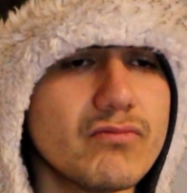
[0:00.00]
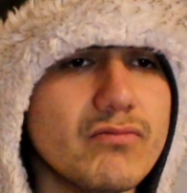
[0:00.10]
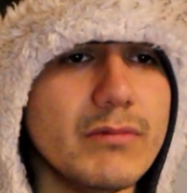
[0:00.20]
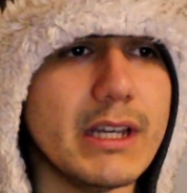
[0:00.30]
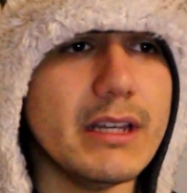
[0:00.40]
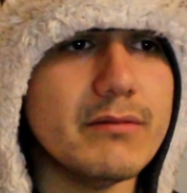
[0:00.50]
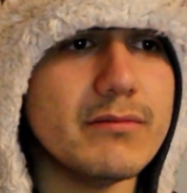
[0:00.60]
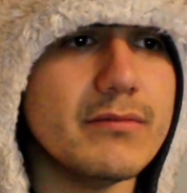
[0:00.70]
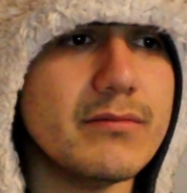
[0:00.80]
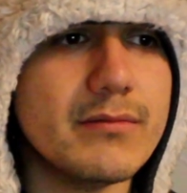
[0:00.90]
Okay.
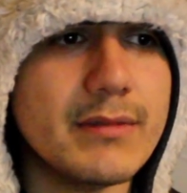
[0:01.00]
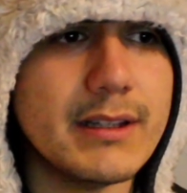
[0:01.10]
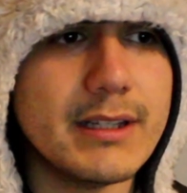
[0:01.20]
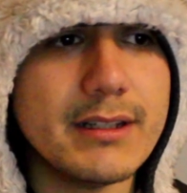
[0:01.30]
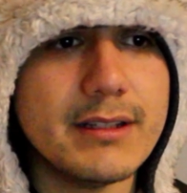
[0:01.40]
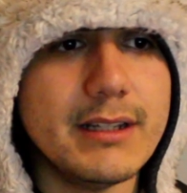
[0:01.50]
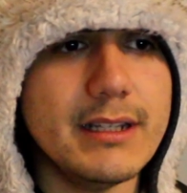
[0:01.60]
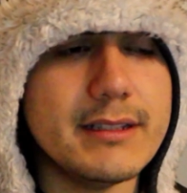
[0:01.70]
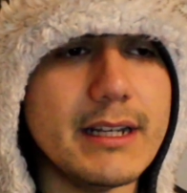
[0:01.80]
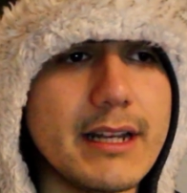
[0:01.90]

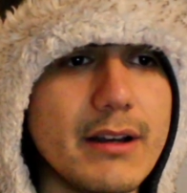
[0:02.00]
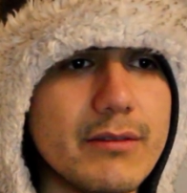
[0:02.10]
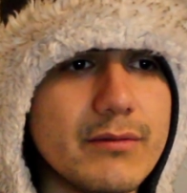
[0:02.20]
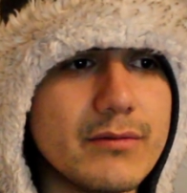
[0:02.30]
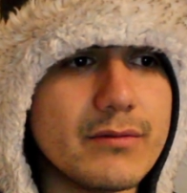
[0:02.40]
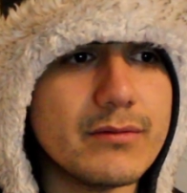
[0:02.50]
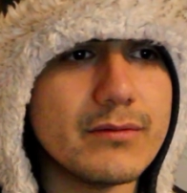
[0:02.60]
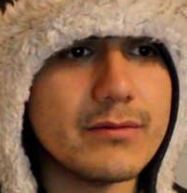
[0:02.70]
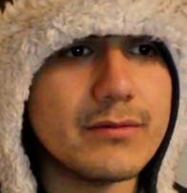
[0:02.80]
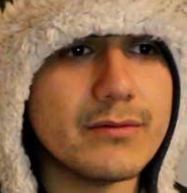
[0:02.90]
Easy takedown.
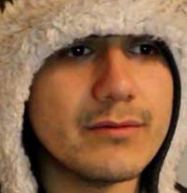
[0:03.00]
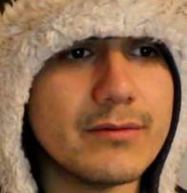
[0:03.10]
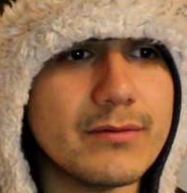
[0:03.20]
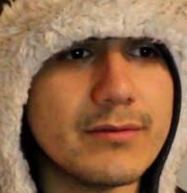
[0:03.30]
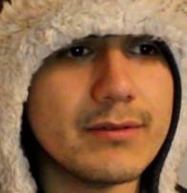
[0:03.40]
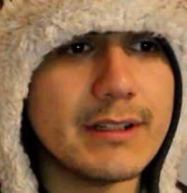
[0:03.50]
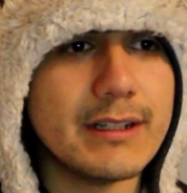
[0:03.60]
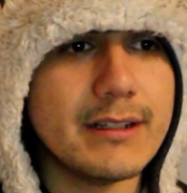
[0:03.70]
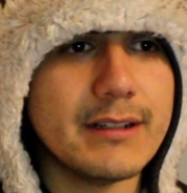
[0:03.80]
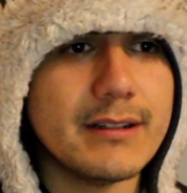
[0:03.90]
Piece
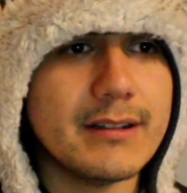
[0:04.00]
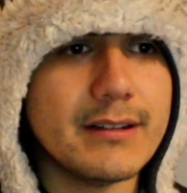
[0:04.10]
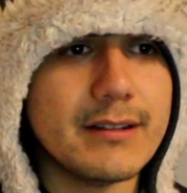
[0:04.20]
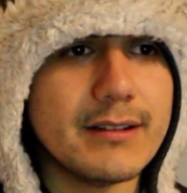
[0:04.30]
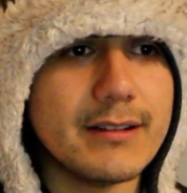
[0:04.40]
of cake, huh?